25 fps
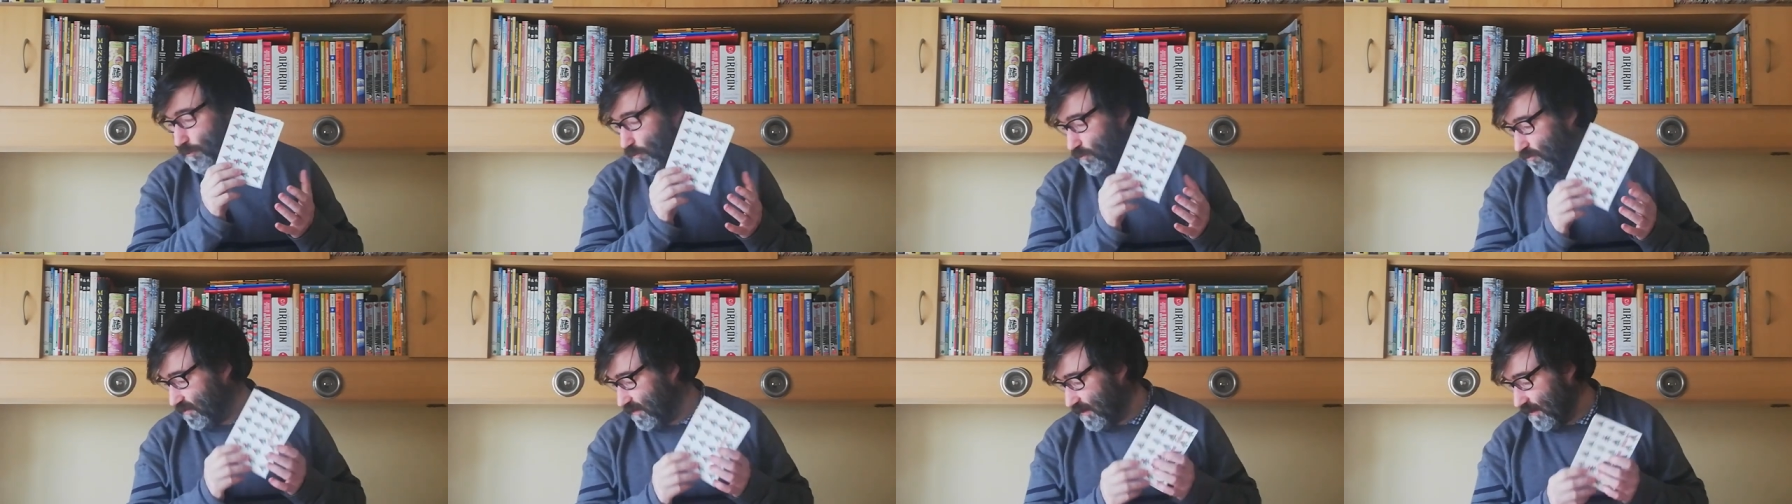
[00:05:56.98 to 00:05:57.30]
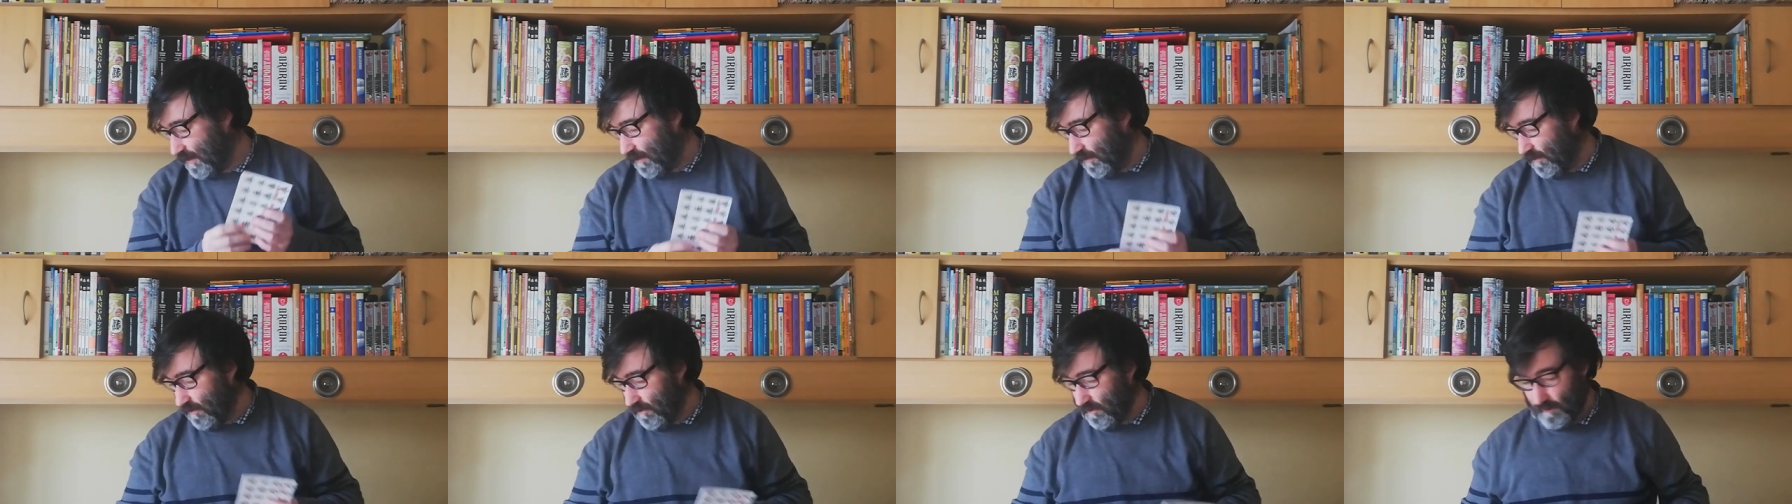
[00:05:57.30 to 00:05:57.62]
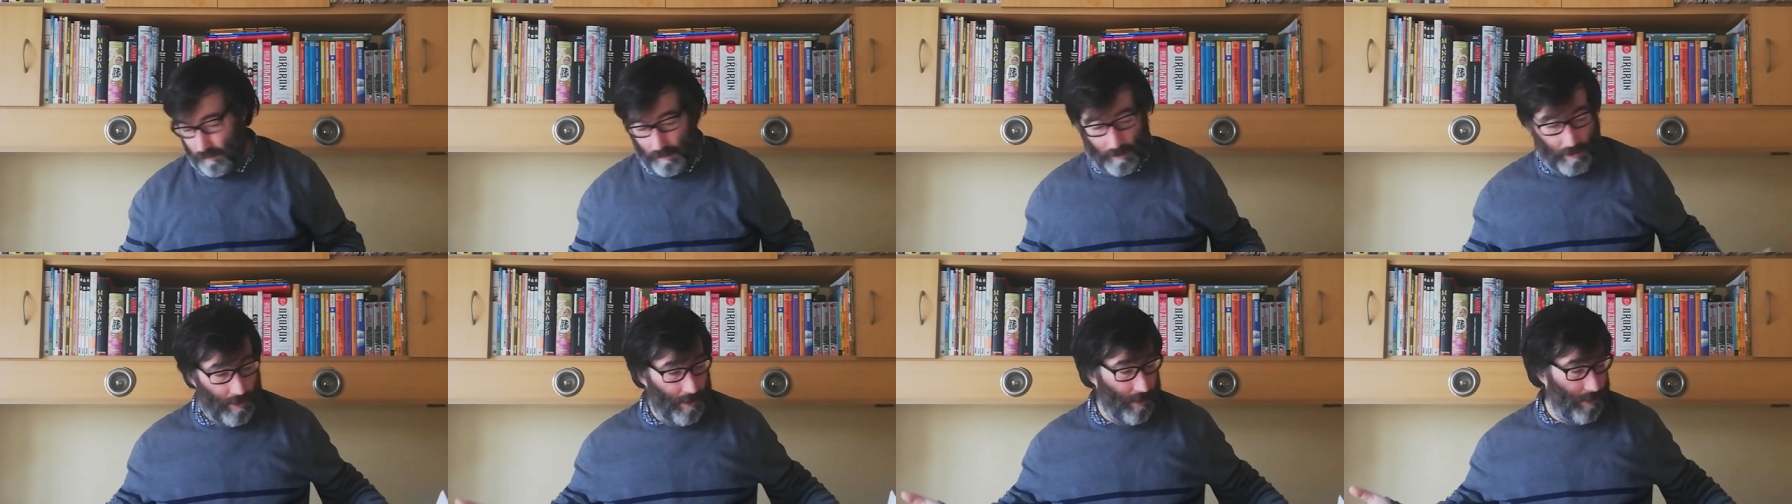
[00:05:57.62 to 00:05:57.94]

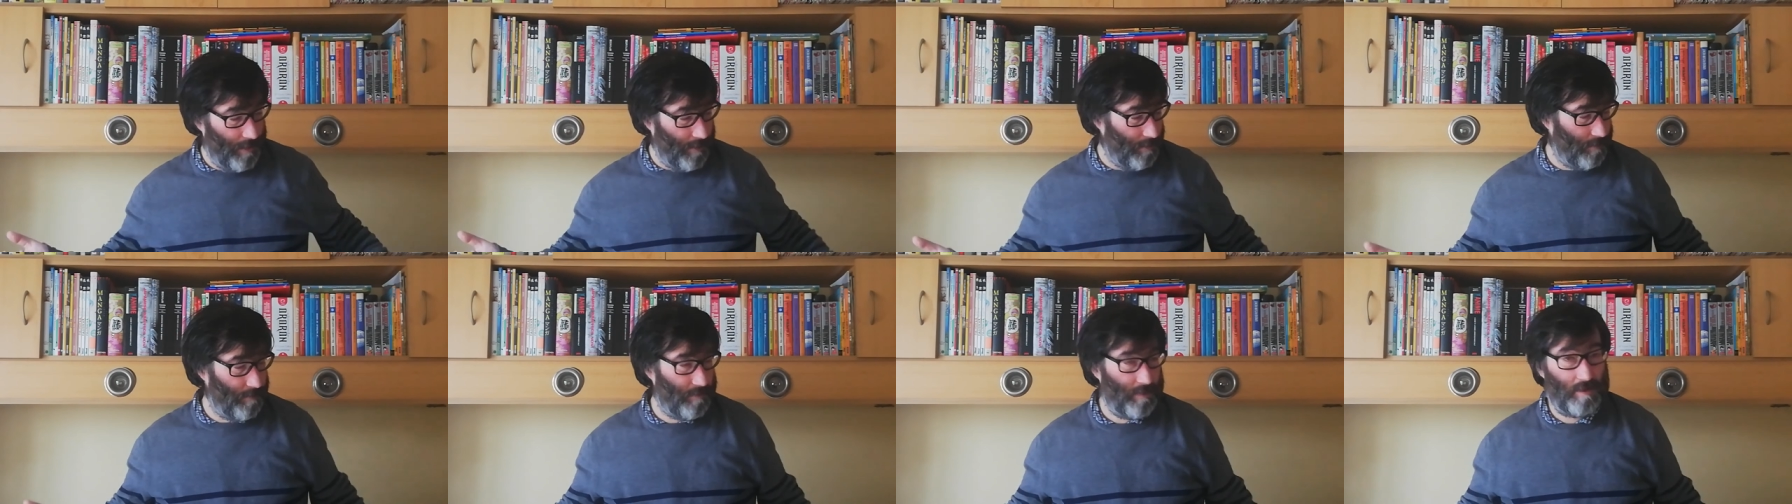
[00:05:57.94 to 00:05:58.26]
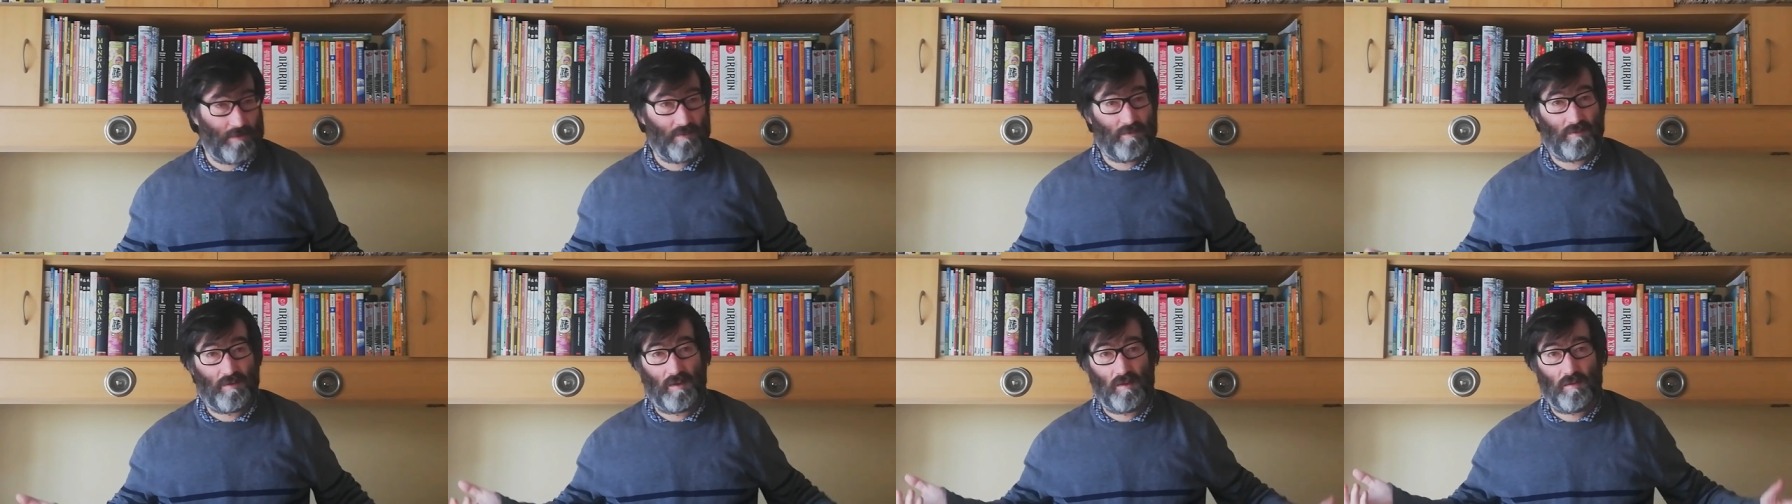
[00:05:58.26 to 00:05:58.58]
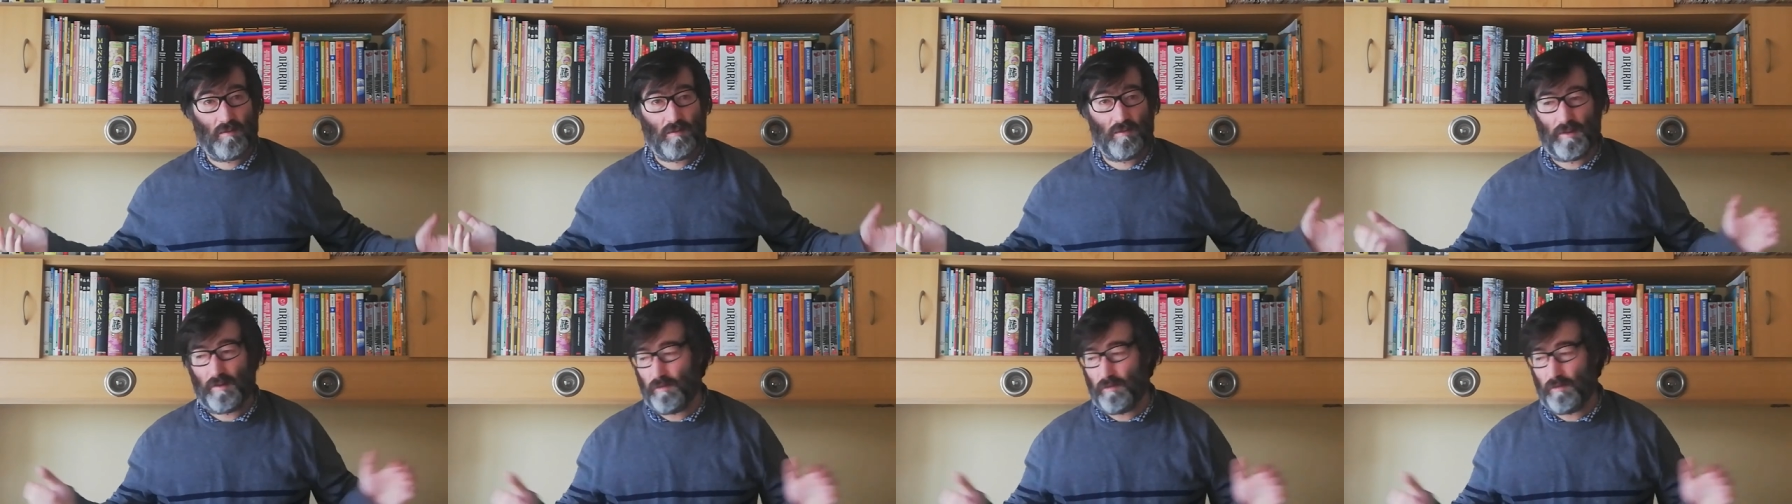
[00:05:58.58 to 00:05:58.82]
postcards. And that's it.